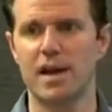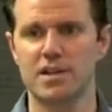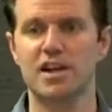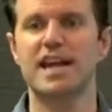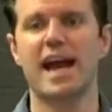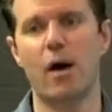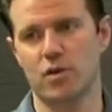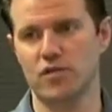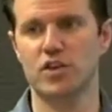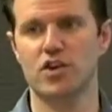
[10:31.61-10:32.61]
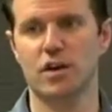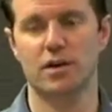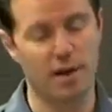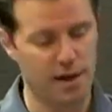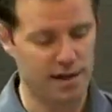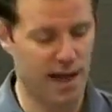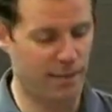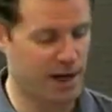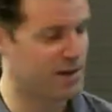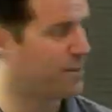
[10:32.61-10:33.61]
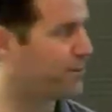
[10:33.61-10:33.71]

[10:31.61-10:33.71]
It's going to take hours for sure. ten minutes.